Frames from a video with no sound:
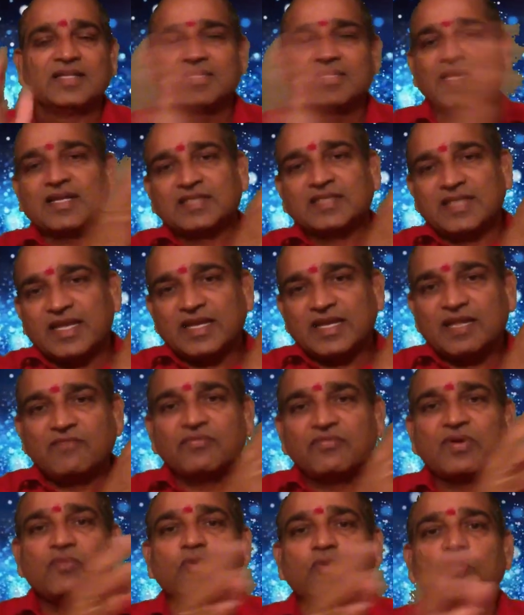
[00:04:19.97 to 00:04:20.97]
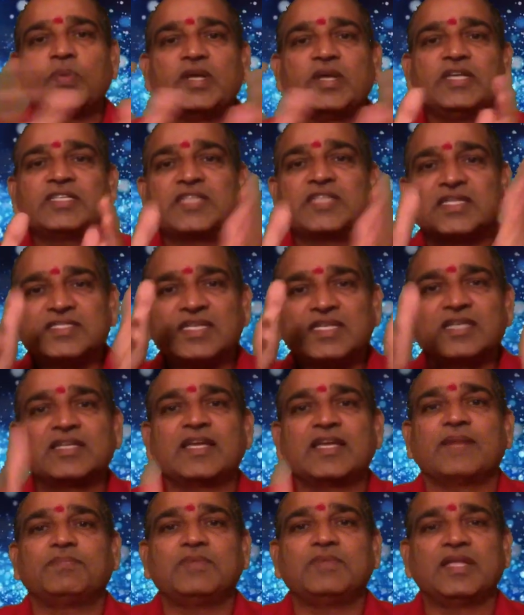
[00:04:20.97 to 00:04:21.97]
They are taken from Upanishads and
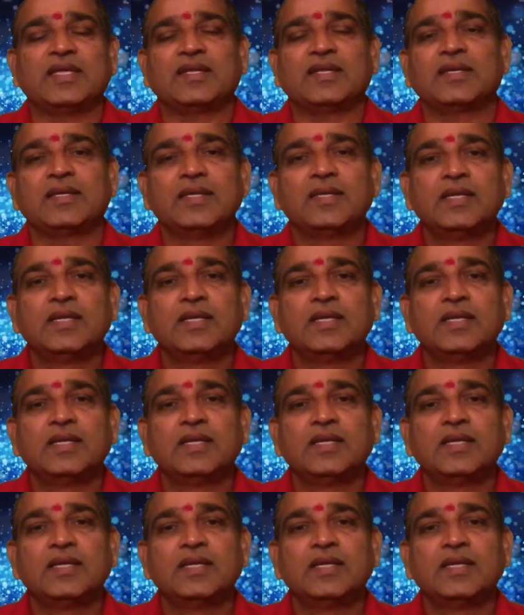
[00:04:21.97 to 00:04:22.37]
kept there.